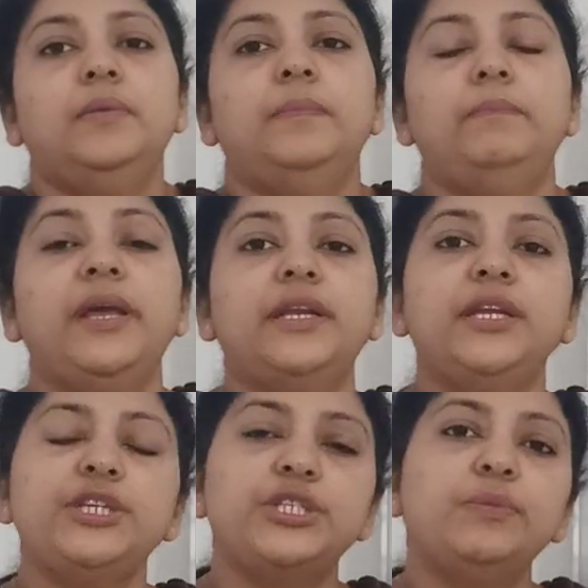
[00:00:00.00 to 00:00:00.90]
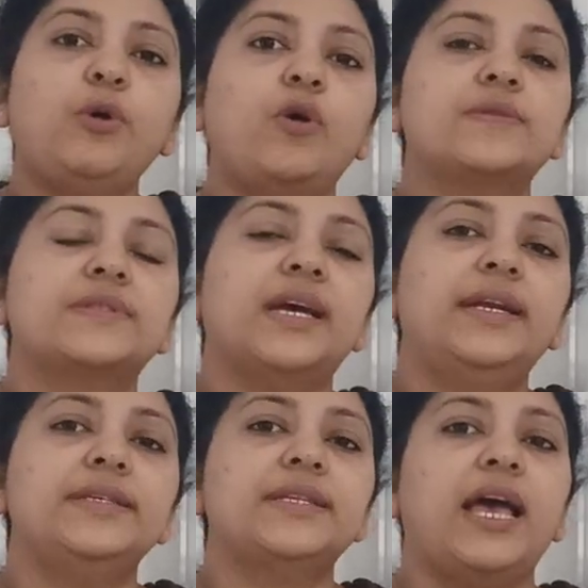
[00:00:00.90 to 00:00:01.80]
Magnesium
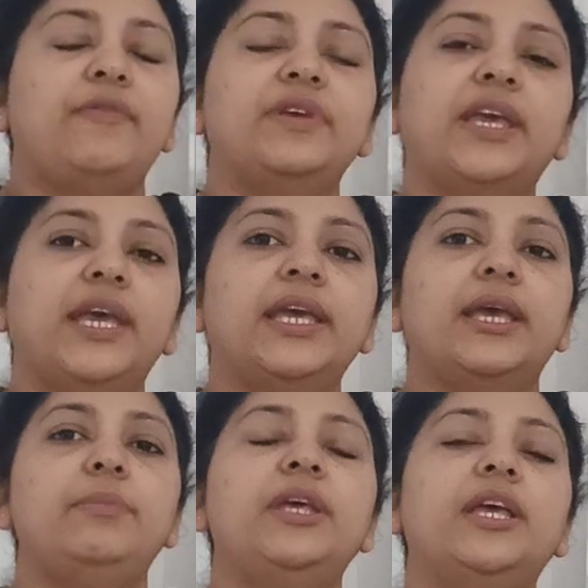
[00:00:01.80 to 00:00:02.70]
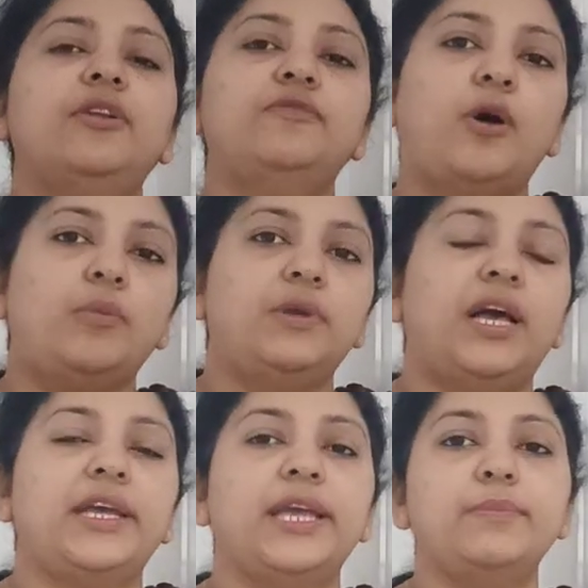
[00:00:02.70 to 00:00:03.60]
oxide is having a chemical formula
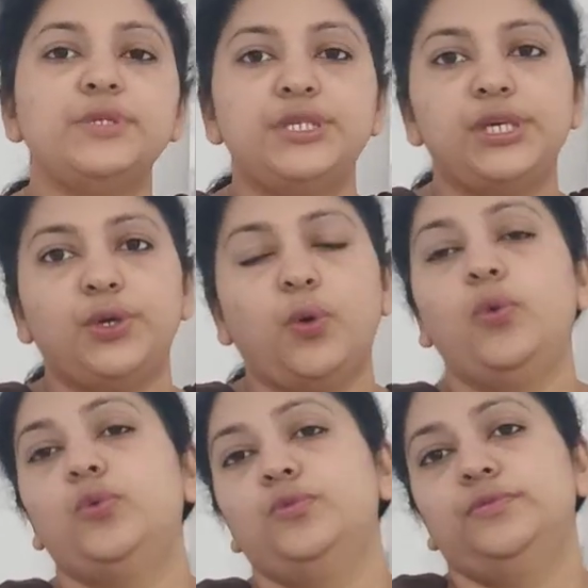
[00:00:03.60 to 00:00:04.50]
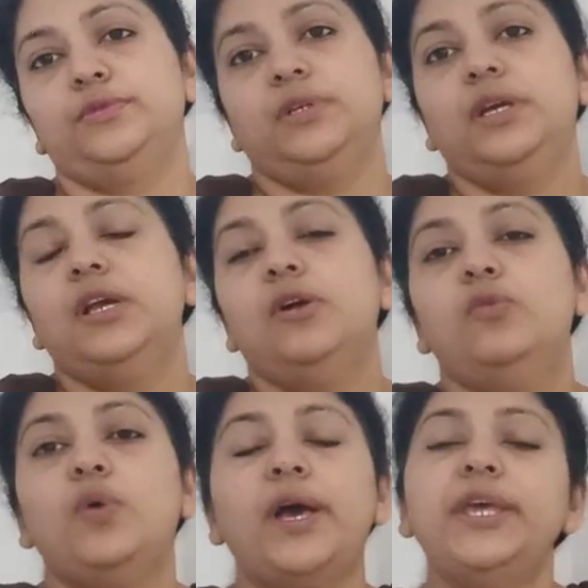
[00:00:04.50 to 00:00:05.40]
MgO.
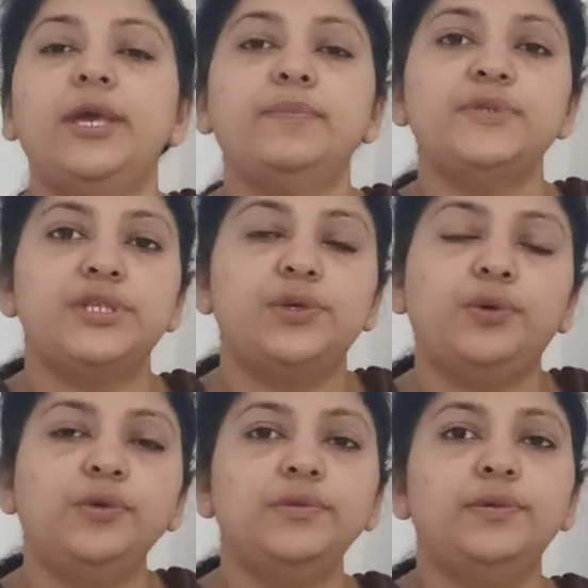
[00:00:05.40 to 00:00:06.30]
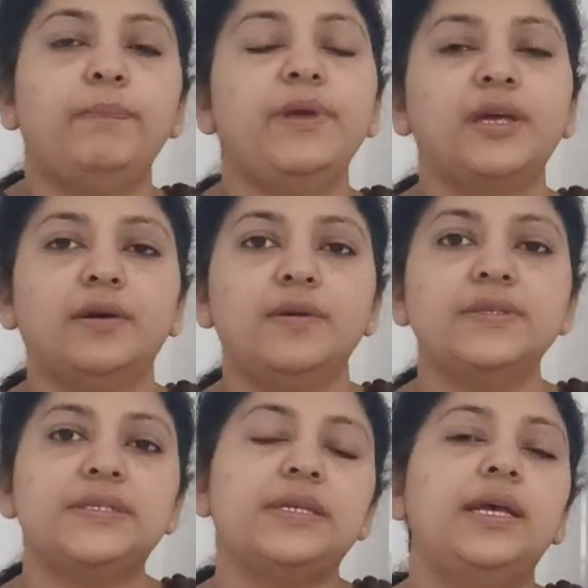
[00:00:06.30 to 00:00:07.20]
Why MgO?
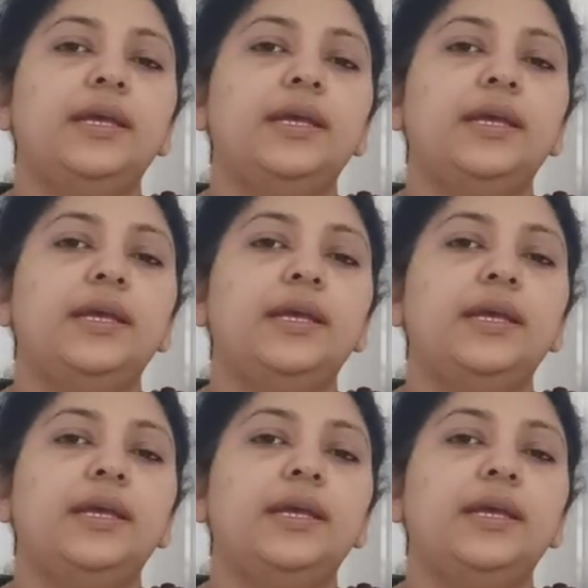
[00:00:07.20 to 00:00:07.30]
Because